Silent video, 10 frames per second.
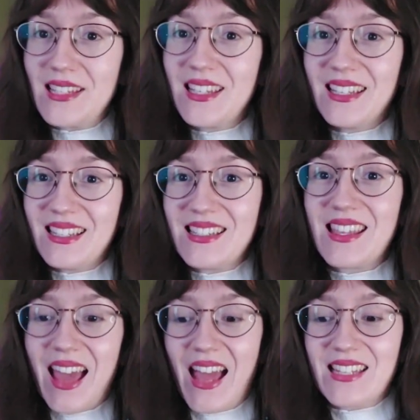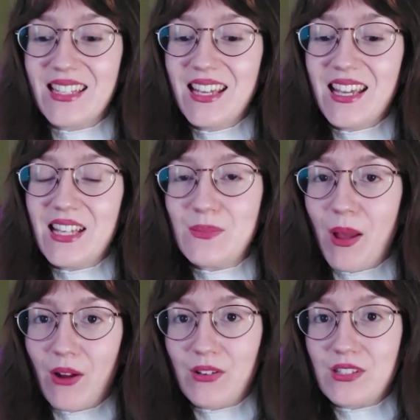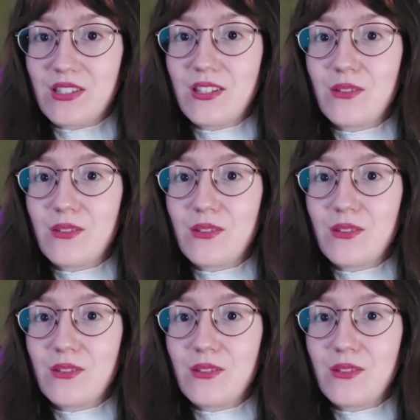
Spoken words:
is that his parents